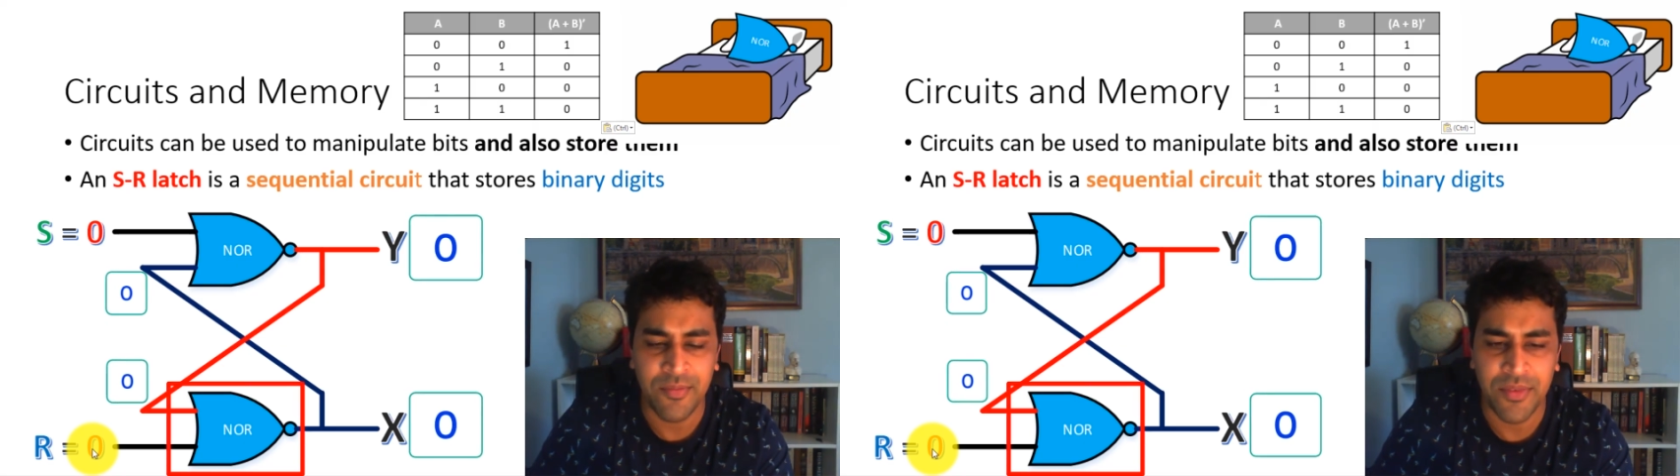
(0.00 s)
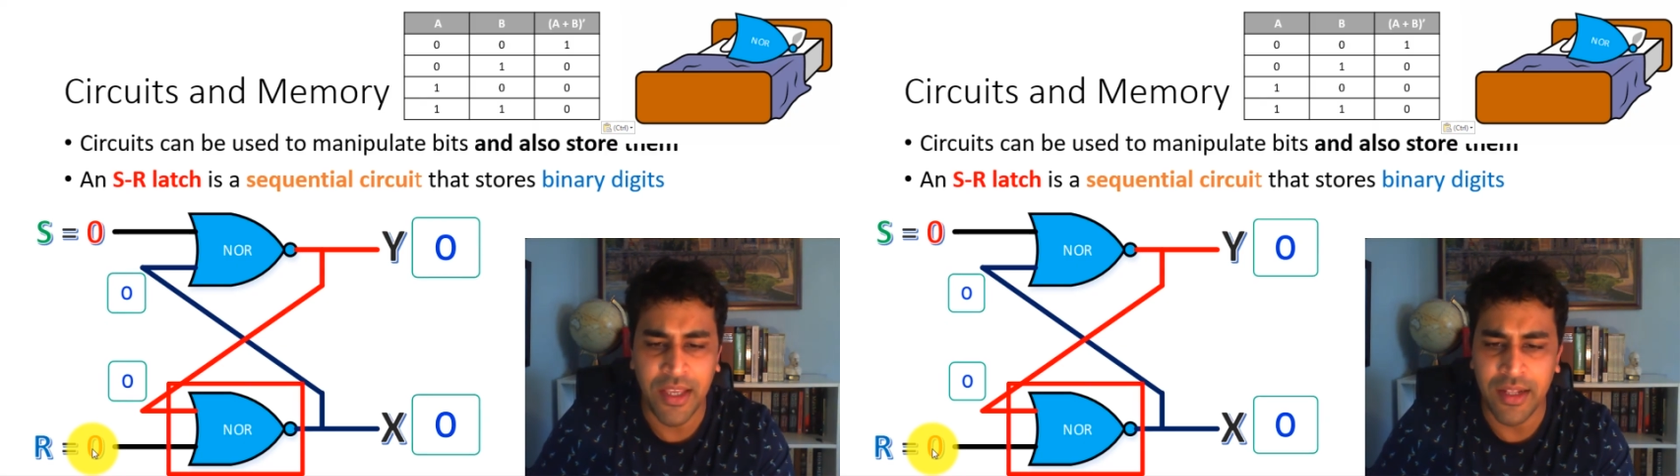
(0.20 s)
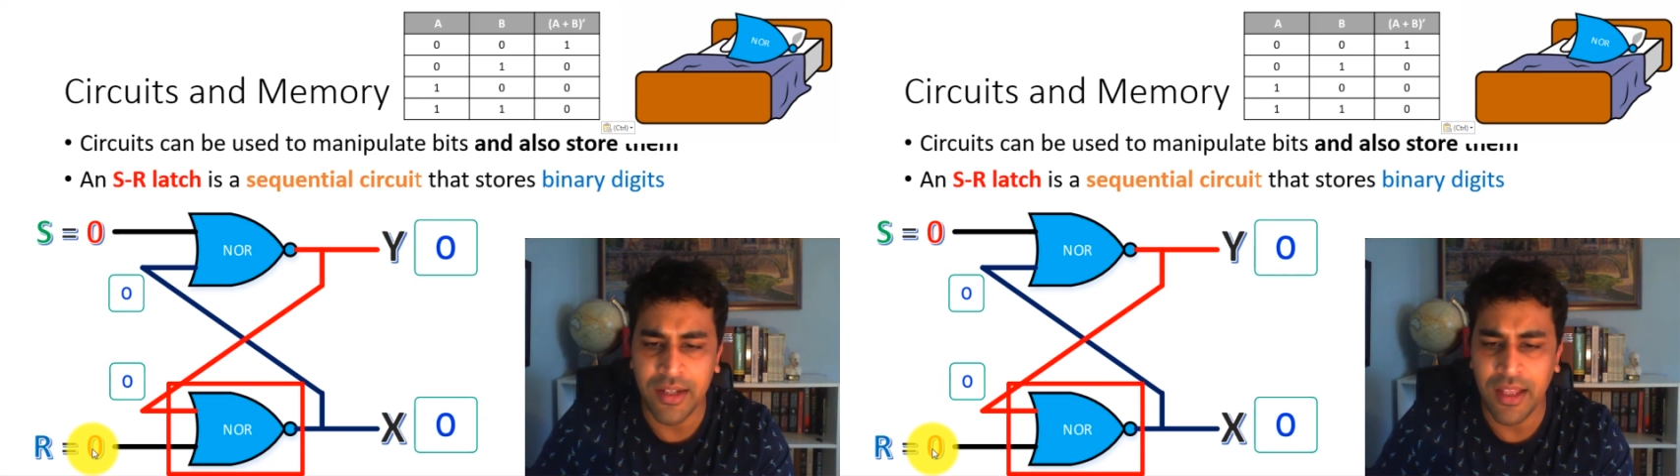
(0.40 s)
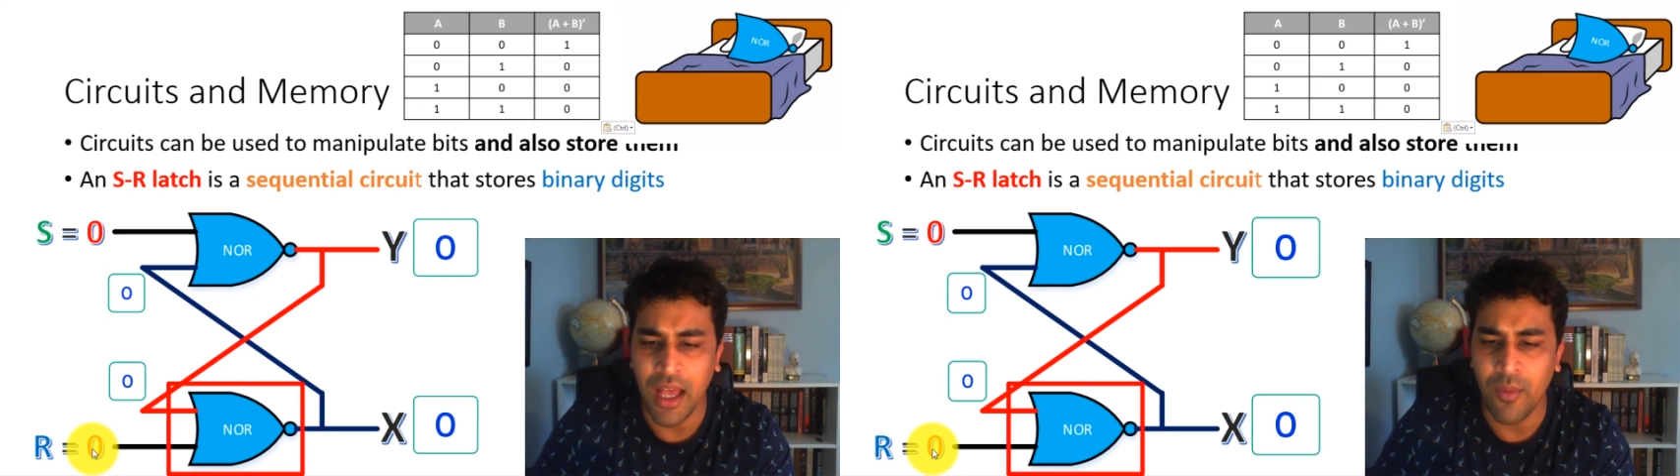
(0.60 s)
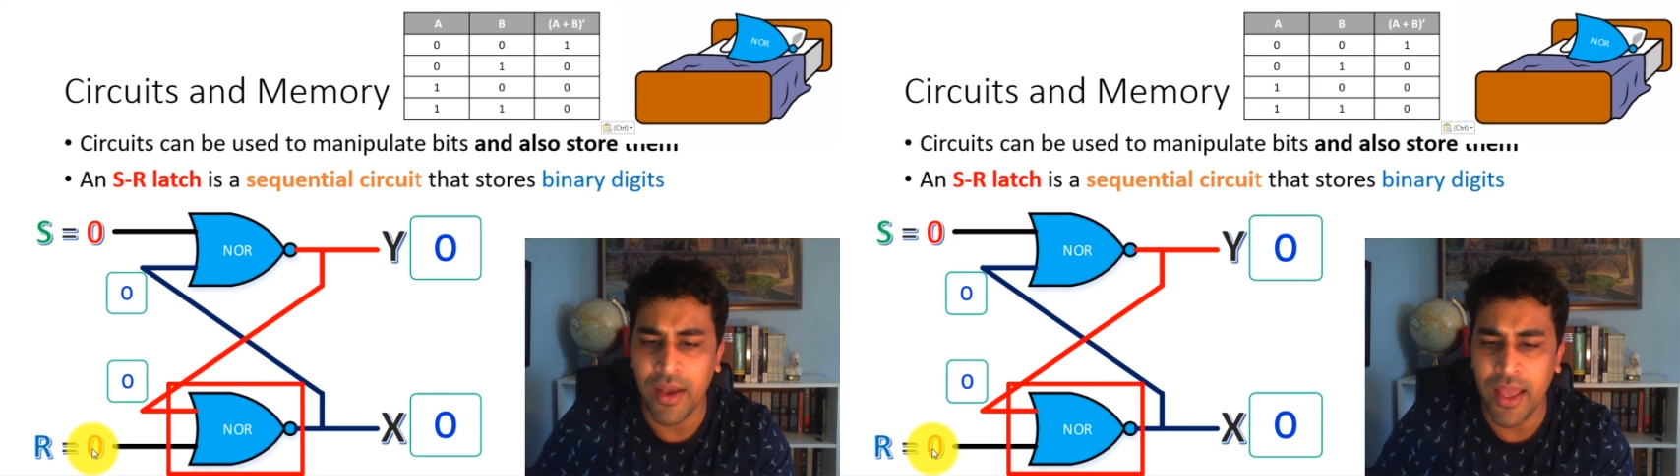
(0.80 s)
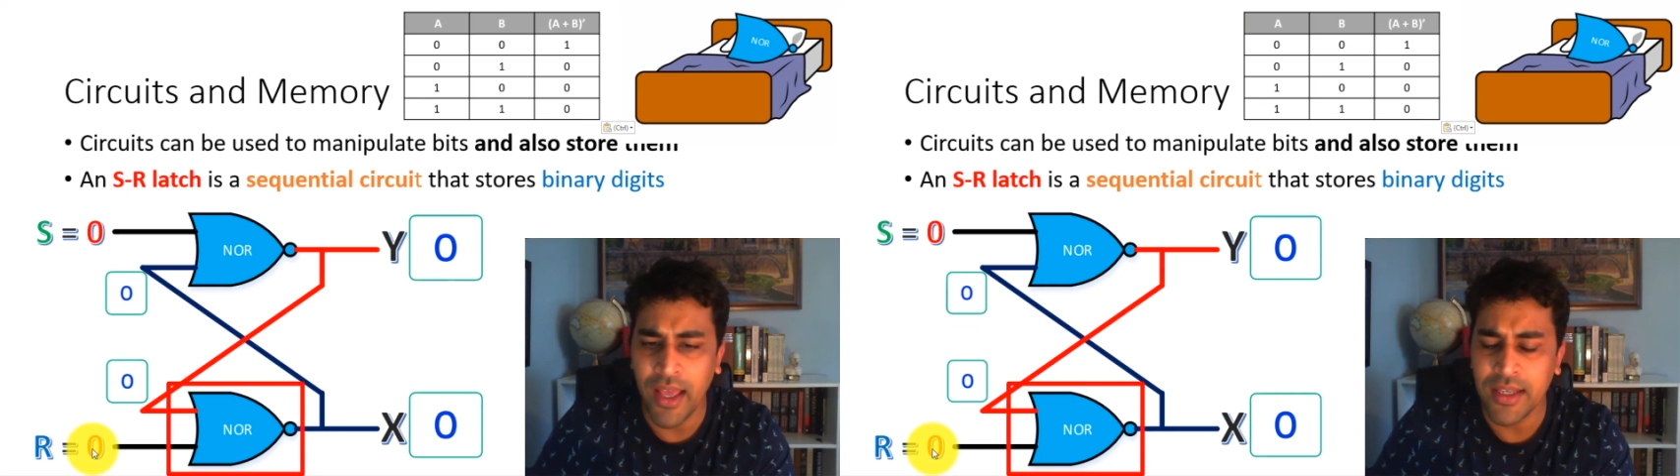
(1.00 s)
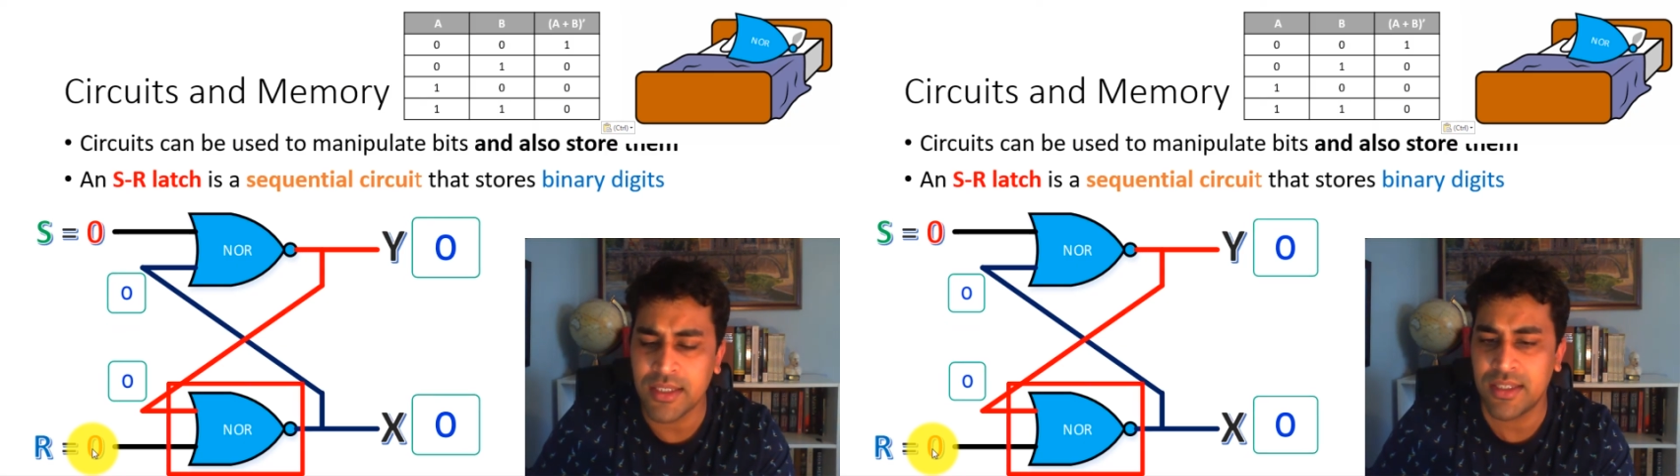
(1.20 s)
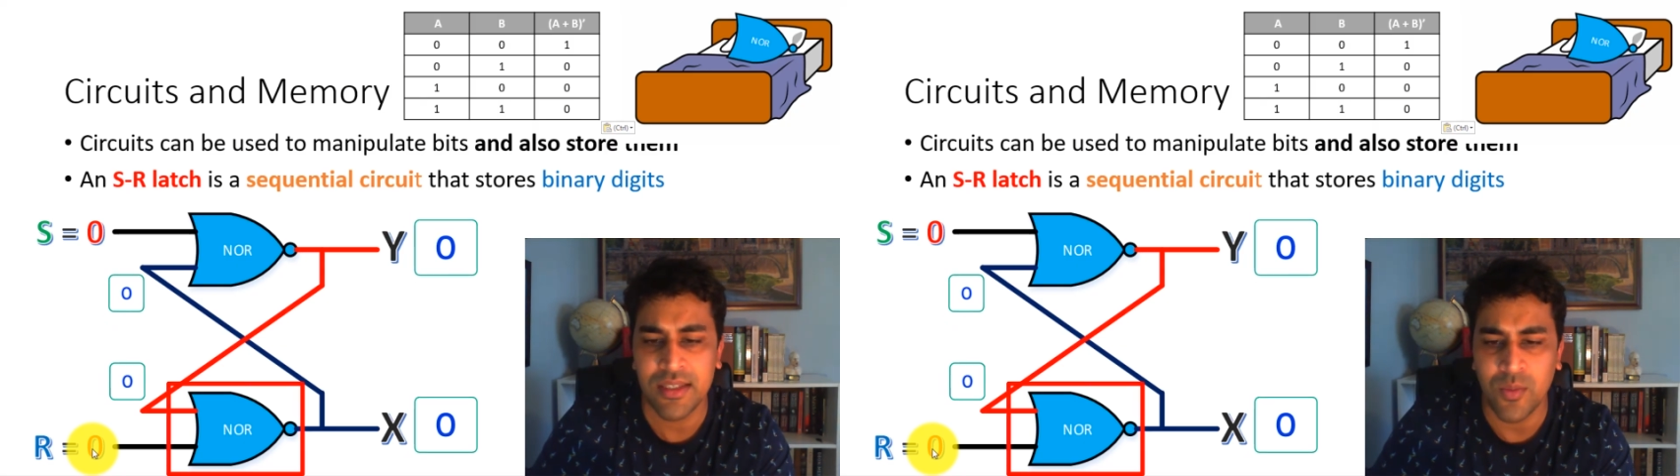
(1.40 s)
then our
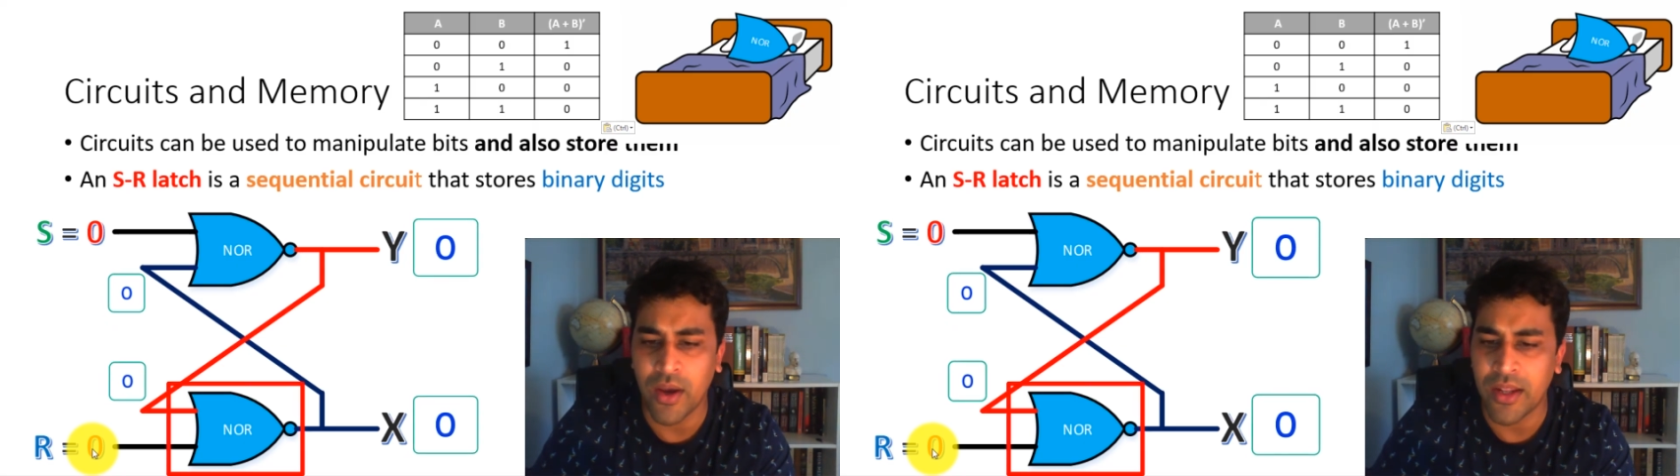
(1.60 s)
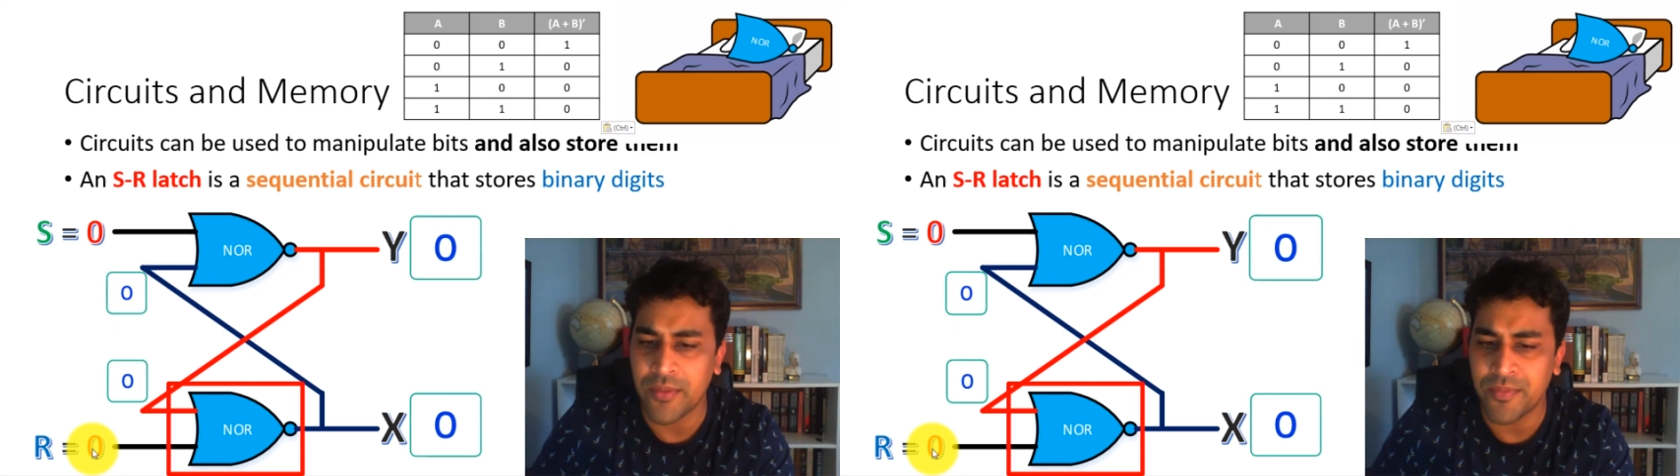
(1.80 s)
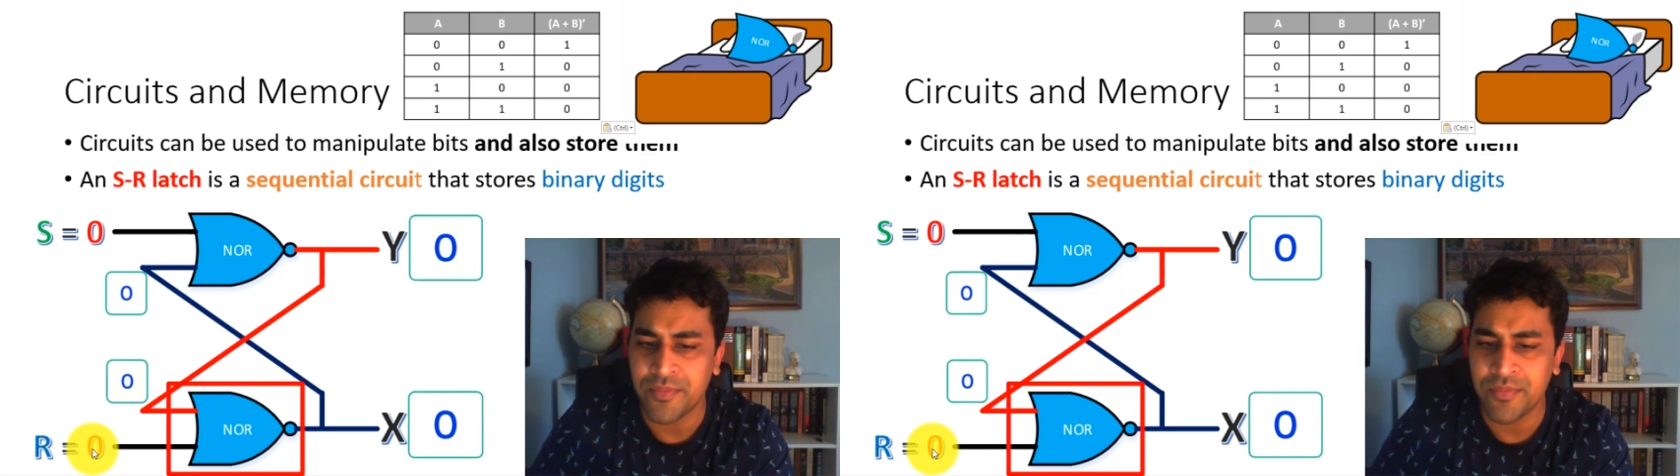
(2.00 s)
X is 1,